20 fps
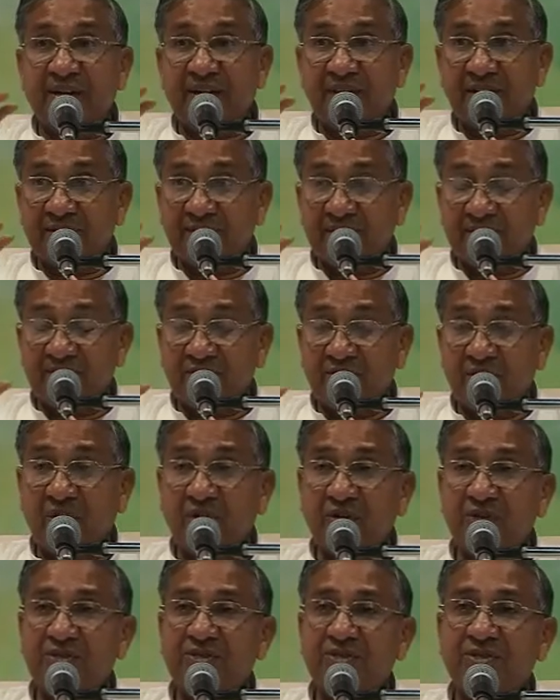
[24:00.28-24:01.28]
and other
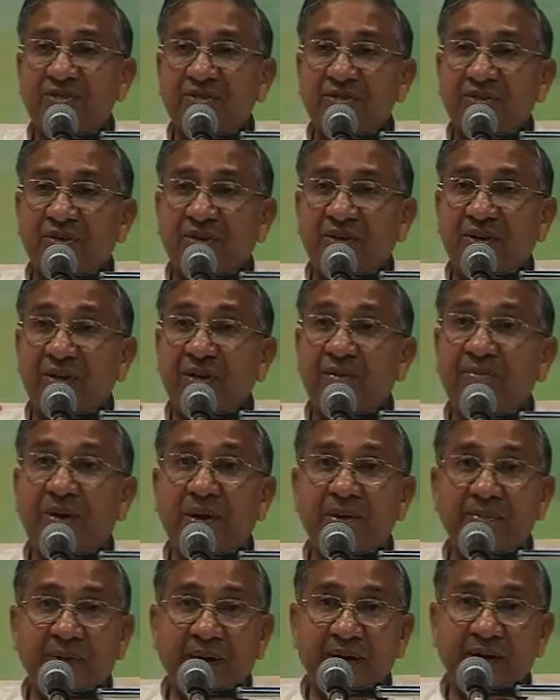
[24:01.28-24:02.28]
thoughts in
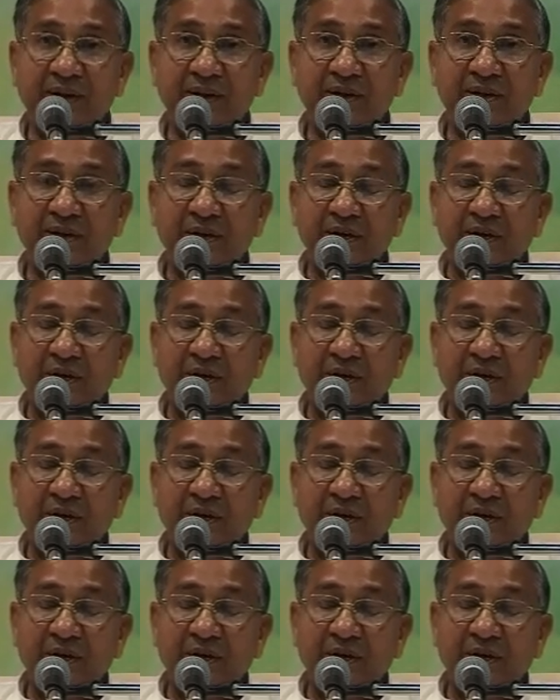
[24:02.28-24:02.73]
my mind.